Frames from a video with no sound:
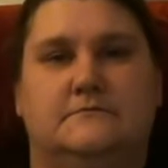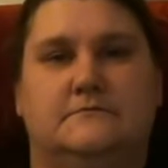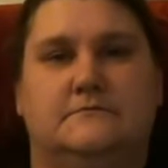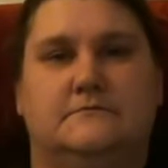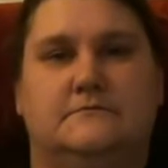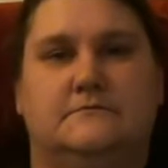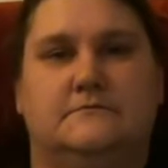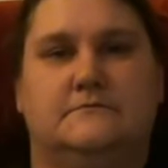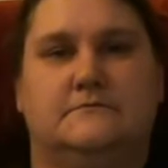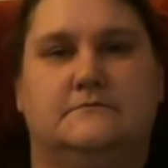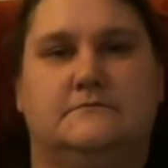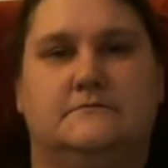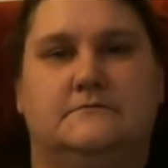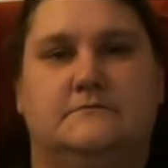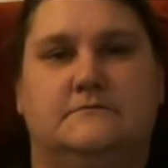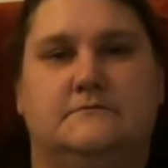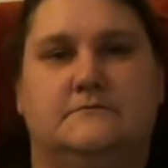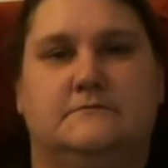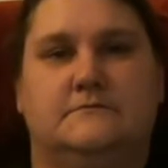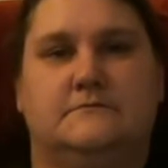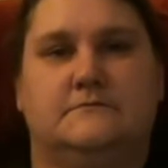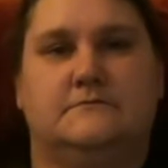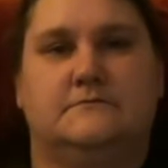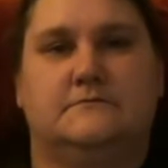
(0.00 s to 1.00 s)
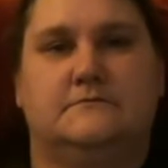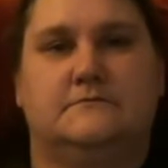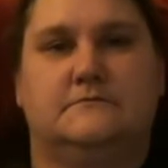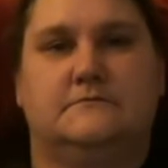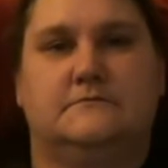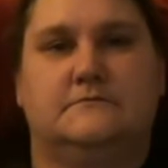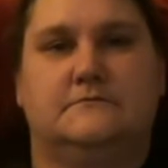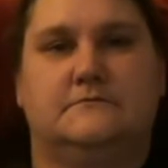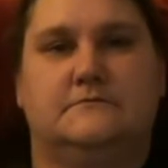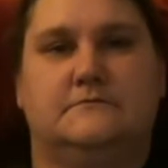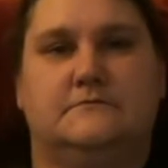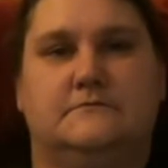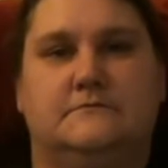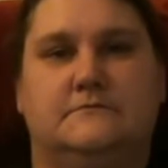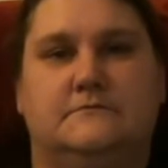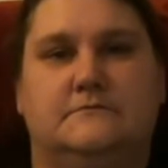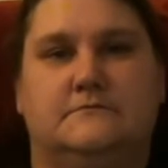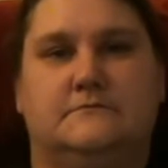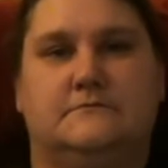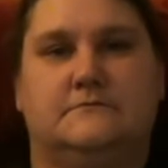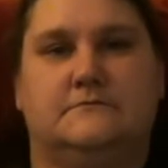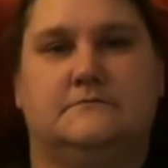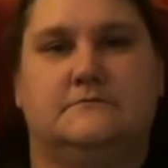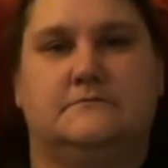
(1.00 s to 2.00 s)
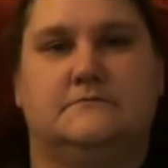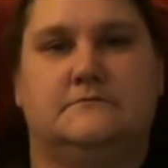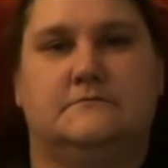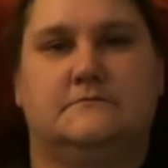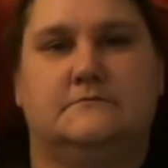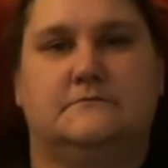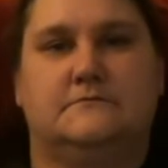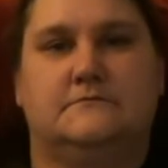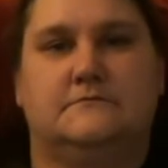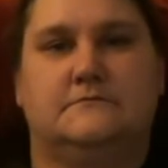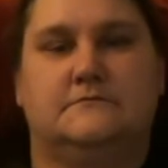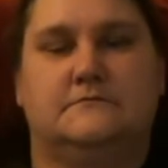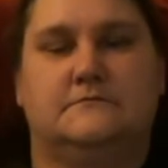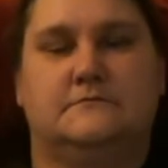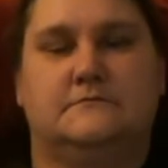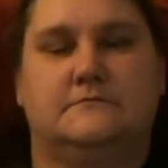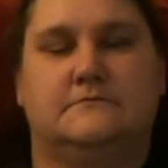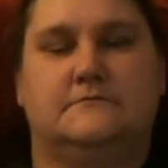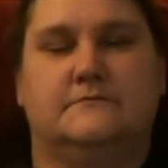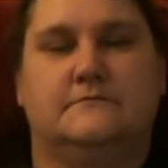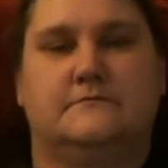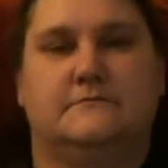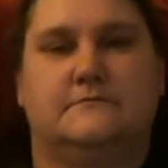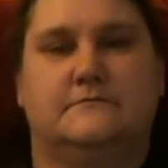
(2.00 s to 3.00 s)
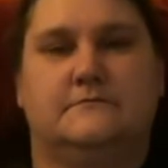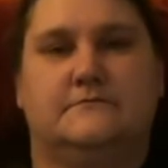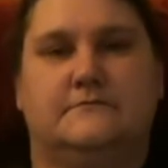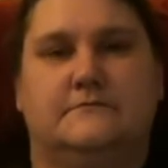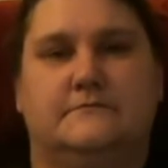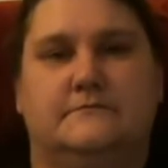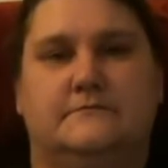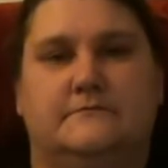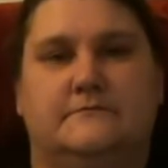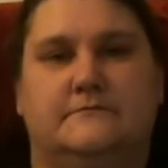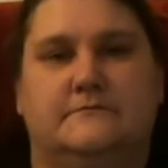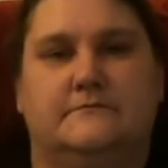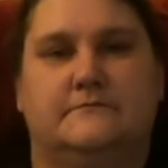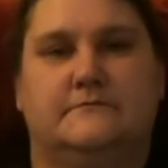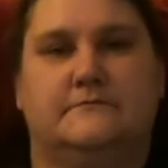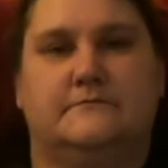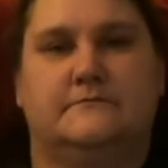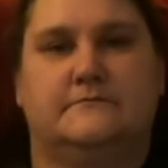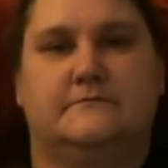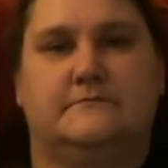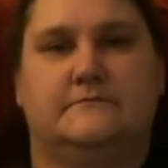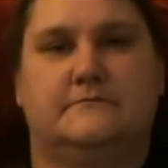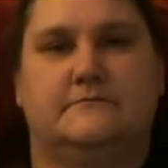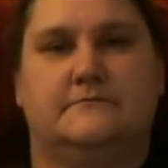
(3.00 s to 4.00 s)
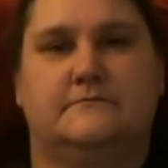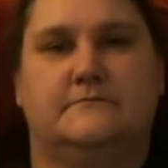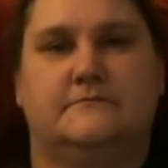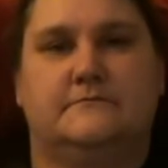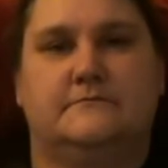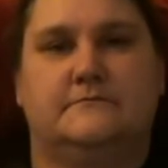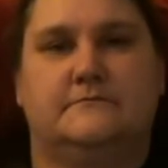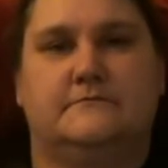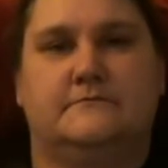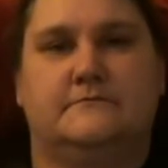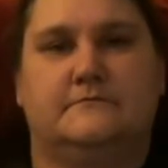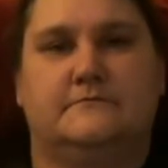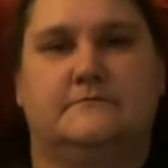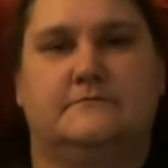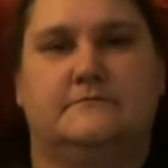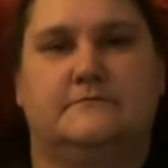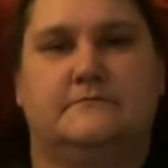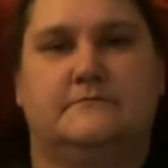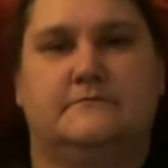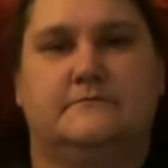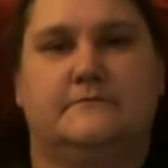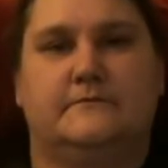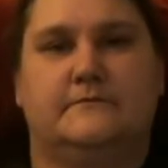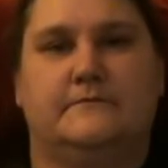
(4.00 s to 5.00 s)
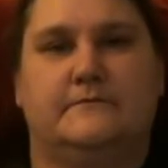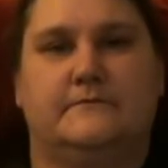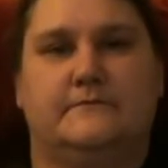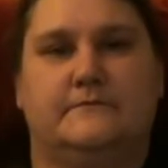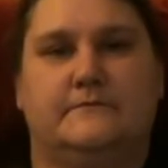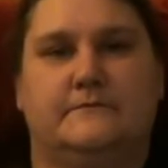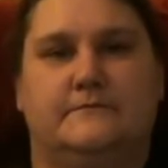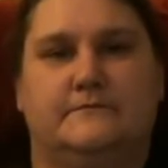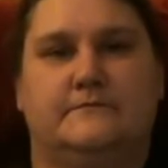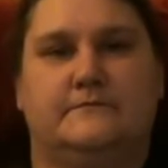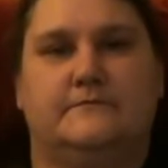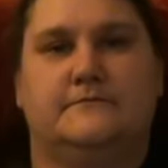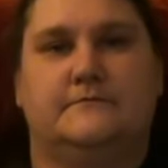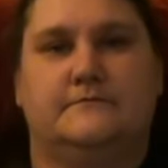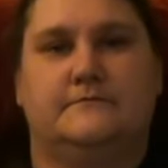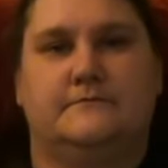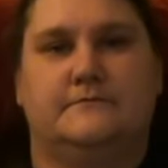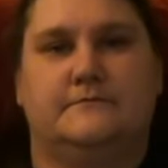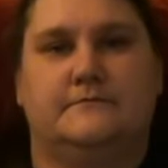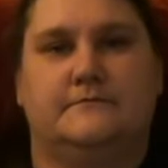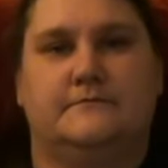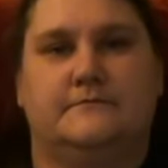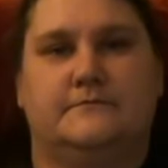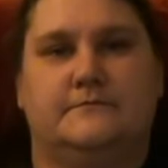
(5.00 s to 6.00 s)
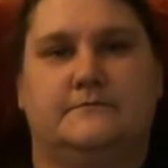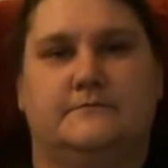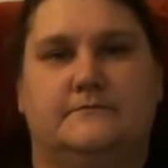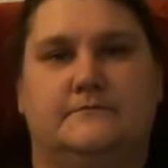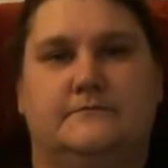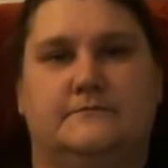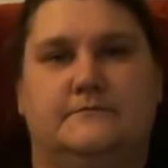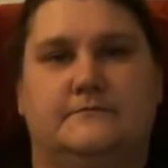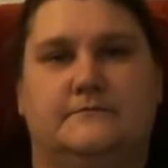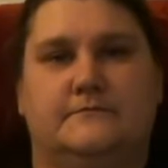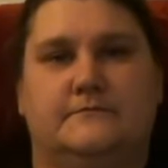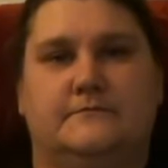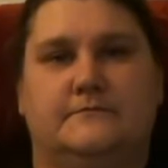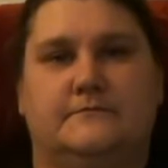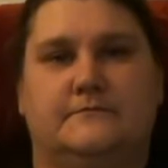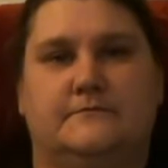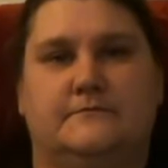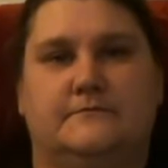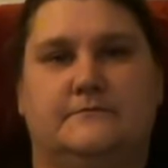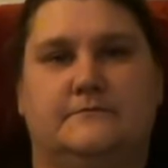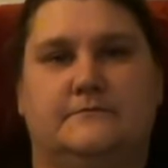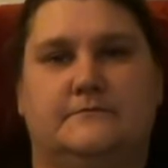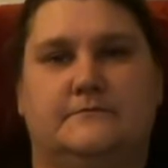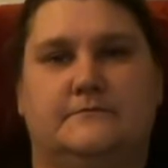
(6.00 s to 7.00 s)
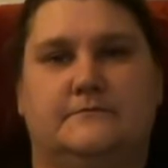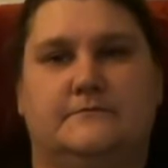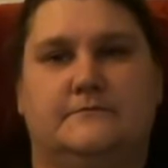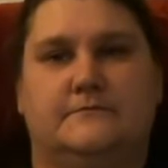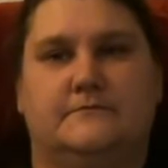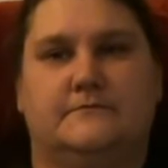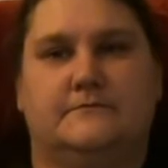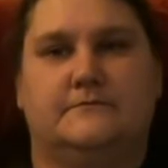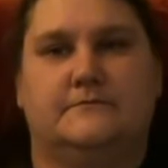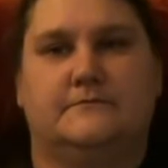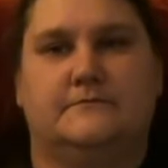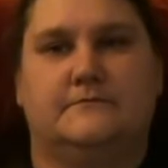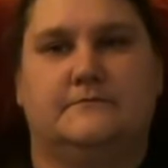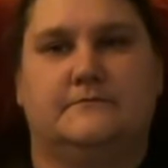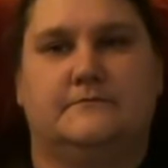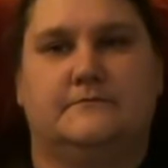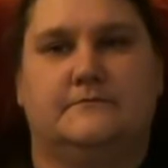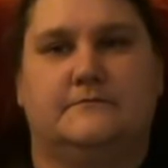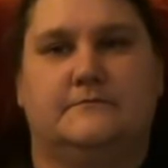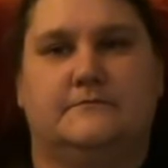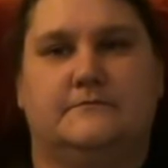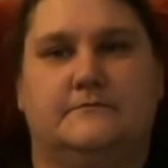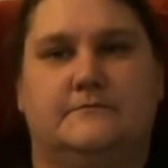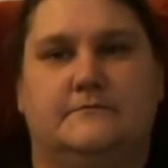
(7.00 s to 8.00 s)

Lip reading: The person shown says nothing.